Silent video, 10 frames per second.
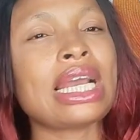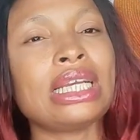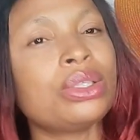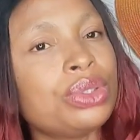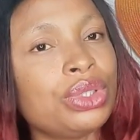like
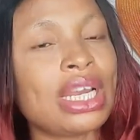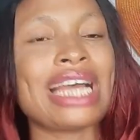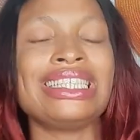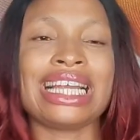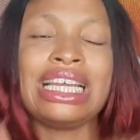I told you
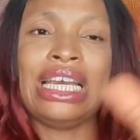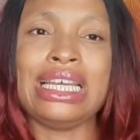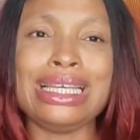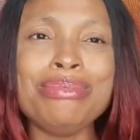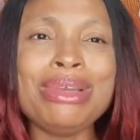guys that
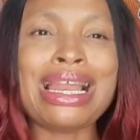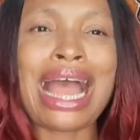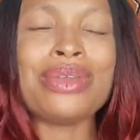you be like,